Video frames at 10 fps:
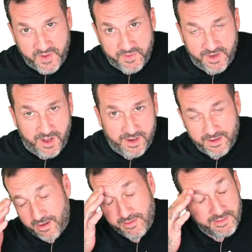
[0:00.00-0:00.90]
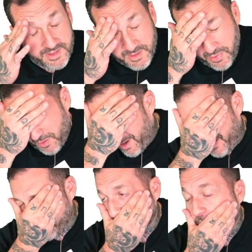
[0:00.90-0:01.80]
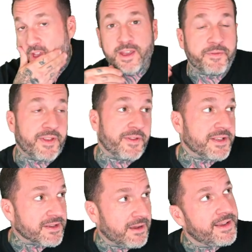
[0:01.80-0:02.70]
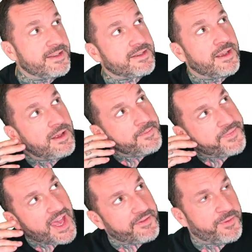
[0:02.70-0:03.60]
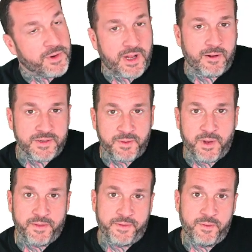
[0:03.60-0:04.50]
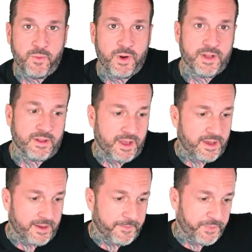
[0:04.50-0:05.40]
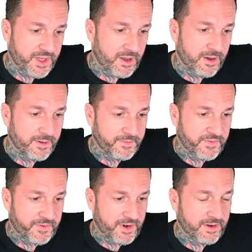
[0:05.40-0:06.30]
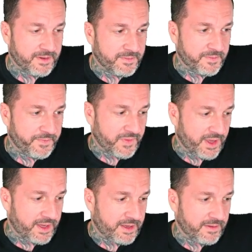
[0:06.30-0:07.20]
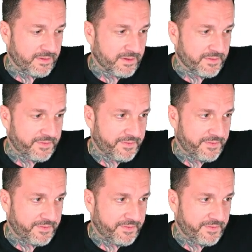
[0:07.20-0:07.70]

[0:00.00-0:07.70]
if you're not currently supporting, like, if, if as long as that $4 a month wouldn't, like, come from, like, the